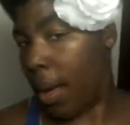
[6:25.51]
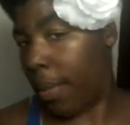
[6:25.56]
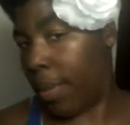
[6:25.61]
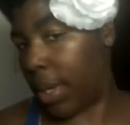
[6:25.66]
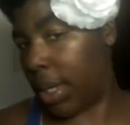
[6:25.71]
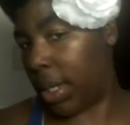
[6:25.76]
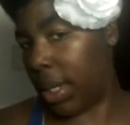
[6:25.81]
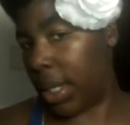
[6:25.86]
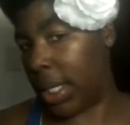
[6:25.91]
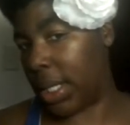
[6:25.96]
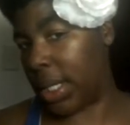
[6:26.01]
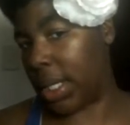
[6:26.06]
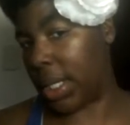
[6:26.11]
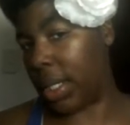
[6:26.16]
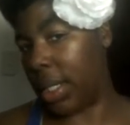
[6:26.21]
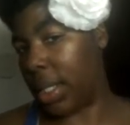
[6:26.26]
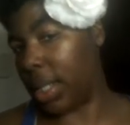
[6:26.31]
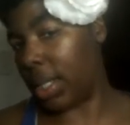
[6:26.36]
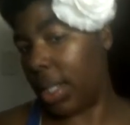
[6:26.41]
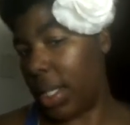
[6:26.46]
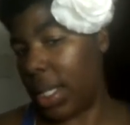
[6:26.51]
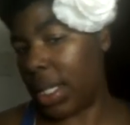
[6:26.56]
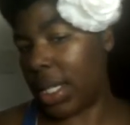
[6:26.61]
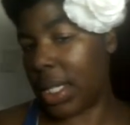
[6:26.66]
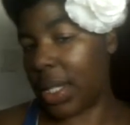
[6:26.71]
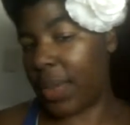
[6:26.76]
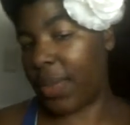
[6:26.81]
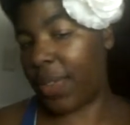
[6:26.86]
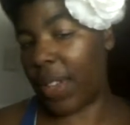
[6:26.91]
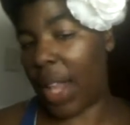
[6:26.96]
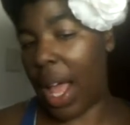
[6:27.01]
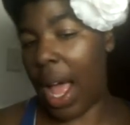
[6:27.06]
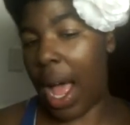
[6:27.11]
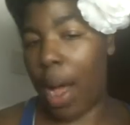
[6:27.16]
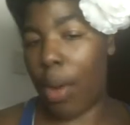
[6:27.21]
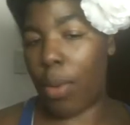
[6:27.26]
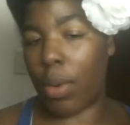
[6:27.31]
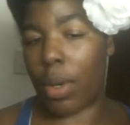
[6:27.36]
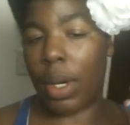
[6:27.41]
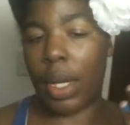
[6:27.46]
But listen, this
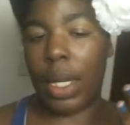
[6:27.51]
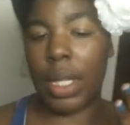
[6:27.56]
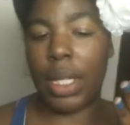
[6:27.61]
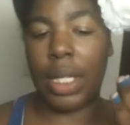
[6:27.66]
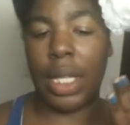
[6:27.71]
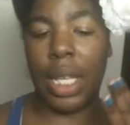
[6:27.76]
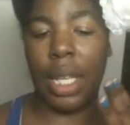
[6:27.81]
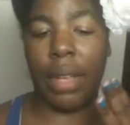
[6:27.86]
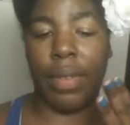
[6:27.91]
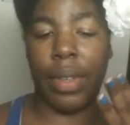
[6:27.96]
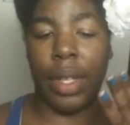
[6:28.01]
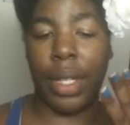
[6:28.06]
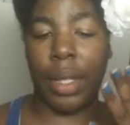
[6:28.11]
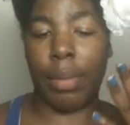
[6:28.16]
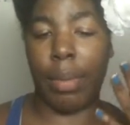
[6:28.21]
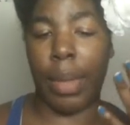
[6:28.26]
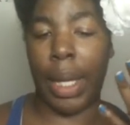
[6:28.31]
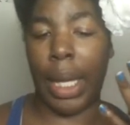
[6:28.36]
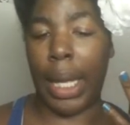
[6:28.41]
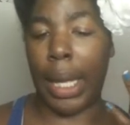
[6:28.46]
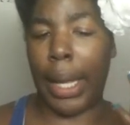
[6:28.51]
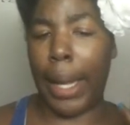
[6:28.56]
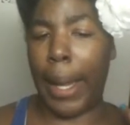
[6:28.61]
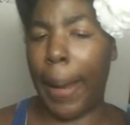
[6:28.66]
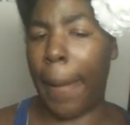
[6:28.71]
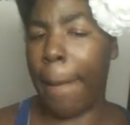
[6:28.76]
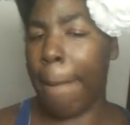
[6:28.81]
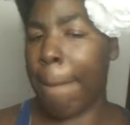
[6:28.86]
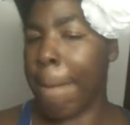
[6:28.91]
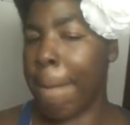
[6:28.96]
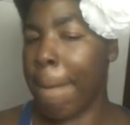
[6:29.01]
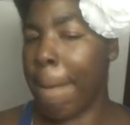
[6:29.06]
flower is giving me